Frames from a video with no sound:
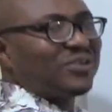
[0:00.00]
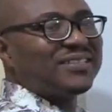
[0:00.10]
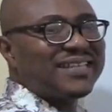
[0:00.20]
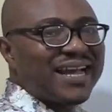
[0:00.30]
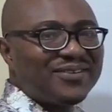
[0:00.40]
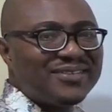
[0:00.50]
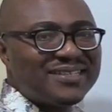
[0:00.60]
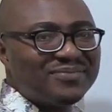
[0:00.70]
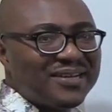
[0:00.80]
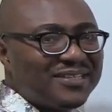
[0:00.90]
the thyroid
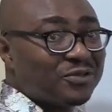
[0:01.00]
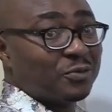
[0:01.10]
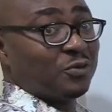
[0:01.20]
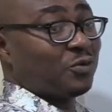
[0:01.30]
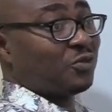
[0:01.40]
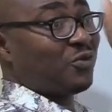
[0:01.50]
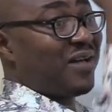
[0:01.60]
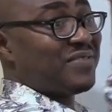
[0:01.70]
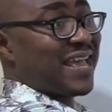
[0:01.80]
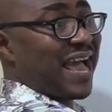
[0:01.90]
stimulating hormone, you also
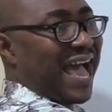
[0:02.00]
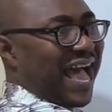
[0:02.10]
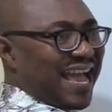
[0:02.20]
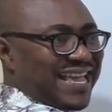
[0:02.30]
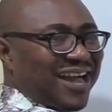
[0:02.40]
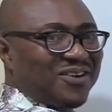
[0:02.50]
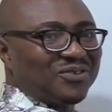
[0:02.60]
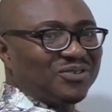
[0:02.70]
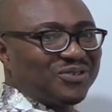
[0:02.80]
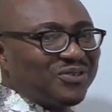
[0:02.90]
have a higher
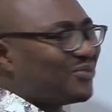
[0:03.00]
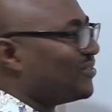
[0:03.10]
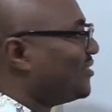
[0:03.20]
control,